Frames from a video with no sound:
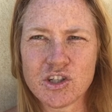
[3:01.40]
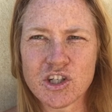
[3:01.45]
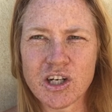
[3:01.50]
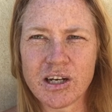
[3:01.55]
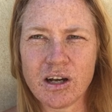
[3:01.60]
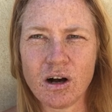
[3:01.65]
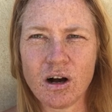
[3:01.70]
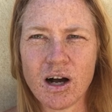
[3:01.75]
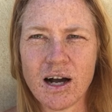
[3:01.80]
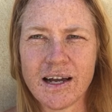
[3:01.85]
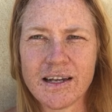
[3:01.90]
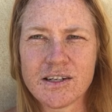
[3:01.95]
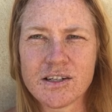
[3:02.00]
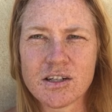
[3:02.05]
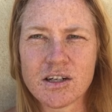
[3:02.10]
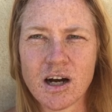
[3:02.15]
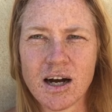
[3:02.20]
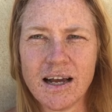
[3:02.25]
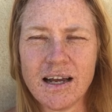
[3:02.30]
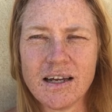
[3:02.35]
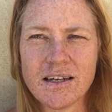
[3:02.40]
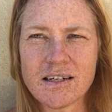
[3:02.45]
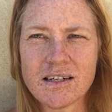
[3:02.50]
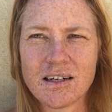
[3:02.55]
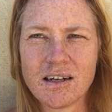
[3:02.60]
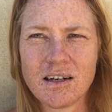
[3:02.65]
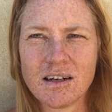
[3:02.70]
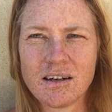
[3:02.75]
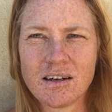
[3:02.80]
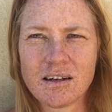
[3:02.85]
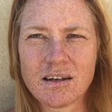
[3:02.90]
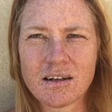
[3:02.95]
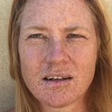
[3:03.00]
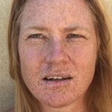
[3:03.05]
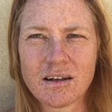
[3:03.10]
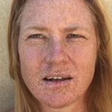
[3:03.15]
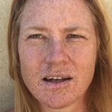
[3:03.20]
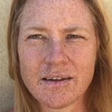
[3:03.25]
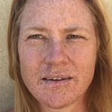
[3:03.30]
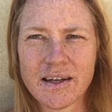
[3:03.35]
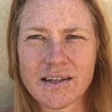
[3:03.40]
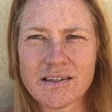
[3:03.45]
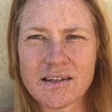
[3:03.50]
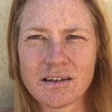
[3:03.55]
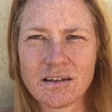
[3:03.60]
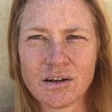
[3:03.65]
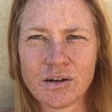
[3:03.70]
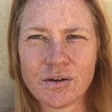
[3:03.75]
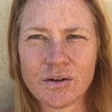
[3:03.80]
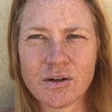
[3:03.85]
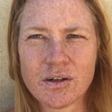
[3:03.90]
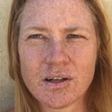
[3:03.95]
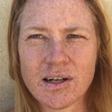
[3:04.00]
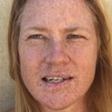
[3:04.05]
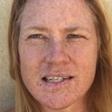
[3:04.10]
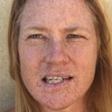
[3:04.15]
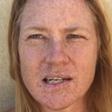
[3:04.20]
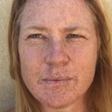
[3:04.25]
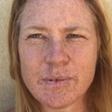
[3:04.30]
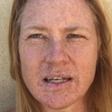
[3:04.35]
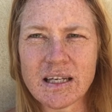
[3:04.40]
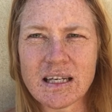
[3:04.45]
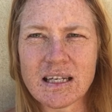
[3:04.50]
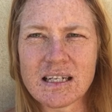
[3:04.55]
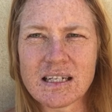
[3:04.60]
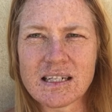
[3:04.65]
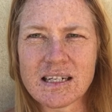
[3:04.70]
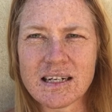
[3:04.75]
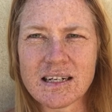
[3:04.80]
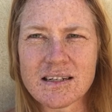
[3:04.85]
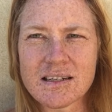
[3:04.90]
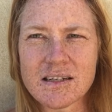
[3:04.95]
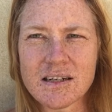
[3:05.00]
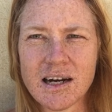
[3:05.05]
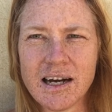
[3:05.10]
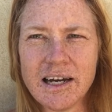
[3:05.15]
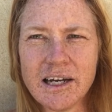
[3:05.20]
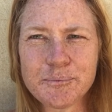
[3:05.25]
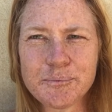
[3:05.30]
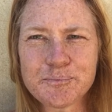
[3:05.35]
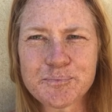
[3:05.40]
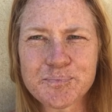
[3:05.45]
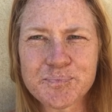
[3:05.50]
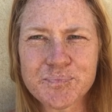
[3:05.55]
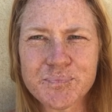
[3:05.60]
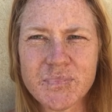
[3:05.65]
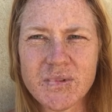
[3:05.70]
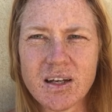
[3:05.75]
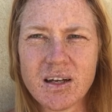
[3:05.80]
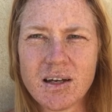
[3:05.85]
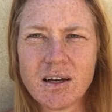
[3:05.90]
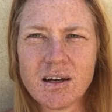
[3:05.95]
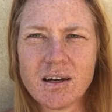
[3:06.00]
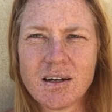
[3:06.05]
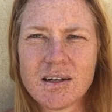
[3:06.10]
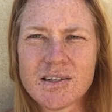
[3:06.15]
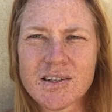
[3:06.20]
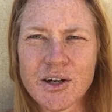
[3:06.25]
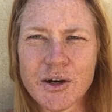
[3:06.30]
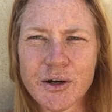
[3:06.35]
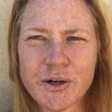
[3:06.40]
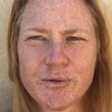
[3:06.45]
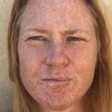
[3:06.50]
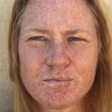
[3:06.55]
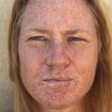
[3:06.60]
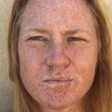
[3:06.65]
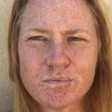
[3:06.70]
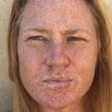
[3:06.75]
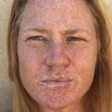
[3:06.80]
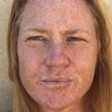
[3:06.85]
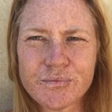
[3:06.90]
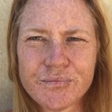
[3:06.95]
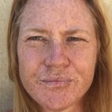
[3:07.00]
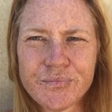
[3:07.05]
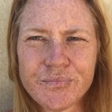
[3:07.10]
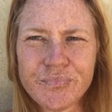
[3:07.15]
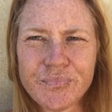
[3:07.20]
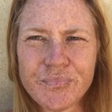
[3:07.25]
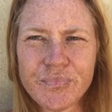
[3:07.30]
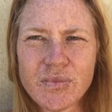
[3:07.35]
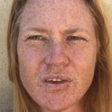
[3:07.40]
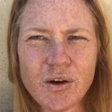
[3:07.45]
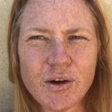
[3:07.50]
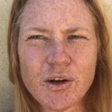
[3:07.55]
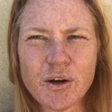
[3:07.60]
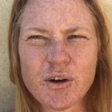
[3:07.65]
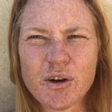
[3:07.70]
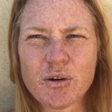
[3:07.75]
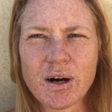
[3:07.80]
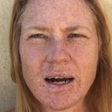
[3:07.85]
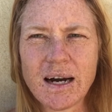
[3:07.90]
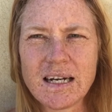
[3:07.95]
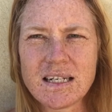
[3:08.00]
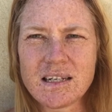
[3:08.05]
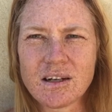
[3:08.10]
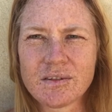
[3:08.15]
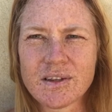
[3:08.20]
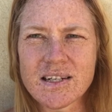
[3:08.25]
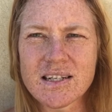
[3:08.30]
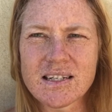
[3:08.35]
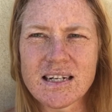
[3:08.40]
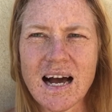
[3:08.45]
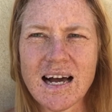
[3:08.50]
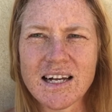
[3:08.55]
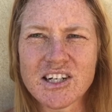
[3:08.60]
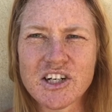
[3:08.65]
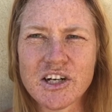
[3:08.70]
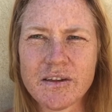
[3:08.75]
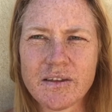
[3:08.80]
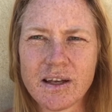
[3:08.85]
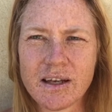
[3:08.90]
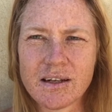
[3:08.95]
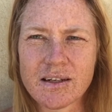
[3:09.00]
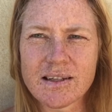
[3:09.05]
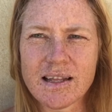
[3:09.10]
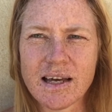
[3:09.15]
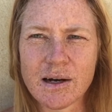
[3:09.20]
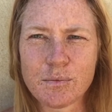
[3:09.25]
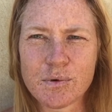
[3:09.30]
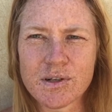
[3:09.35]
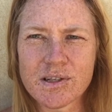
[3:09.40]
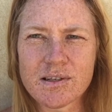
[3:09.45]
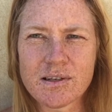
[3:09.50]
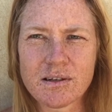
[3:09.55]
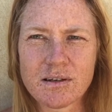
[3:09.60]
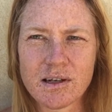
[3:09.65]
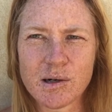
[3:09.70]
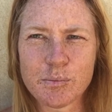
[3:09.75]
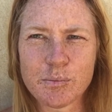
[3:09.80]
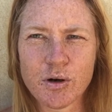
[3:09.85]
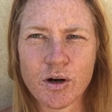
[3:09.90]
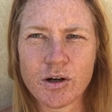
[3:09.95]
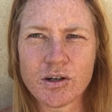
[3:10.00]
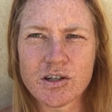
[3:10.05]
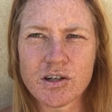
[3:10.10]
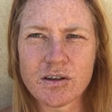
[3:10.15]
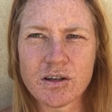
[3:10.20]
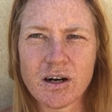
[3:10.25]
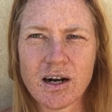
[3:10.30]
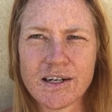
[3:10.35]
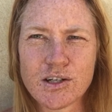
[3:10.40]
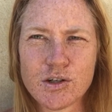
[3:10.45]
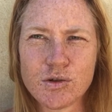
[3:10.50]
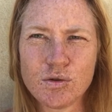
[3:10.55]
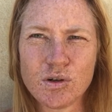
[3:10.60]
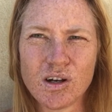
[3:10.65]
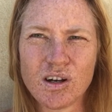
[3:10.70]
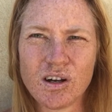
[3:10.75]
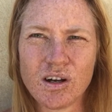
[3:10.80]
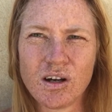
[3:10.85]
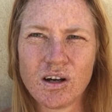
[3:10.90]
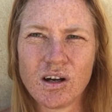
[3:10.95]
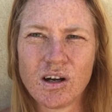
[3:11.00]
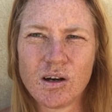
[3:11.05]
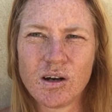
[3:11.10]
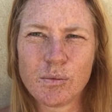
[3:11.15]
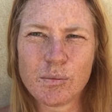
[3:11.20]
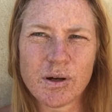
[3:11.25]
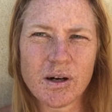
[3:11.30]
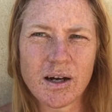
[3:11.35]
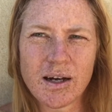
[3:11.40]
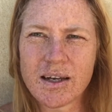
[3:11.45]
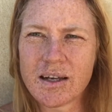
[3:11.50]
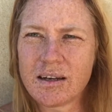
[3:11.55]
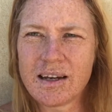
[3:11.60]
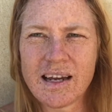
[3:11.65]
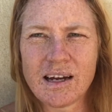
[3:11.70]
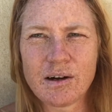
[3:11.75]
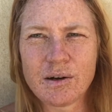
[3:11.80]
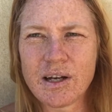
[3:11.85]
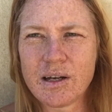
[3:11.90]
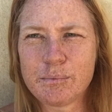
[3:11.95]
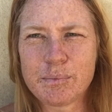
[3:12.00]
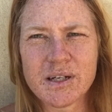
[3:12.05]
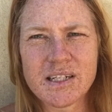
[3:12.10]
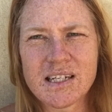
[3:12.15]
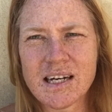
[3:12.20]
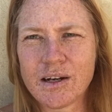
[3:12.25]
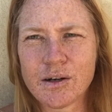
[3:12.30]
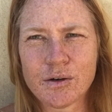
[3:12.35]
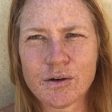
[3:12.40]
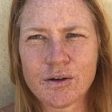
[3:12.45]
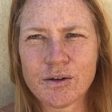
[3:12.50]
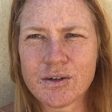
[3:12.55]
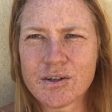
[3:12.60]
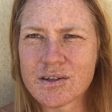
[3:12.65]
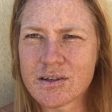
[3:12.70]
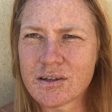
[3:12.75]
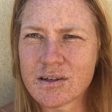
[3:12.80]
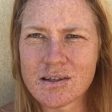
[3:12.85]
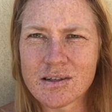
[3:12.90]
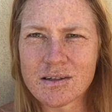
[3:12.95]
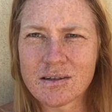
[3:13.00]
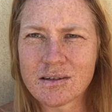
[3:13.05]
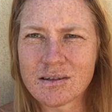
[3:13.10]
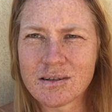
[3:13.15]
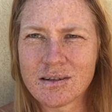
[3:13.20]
GI diet. That's a low glycemic index diet. So don't go crazy on the starchy things. That was an approach that I took. But I can now eat potatoes and,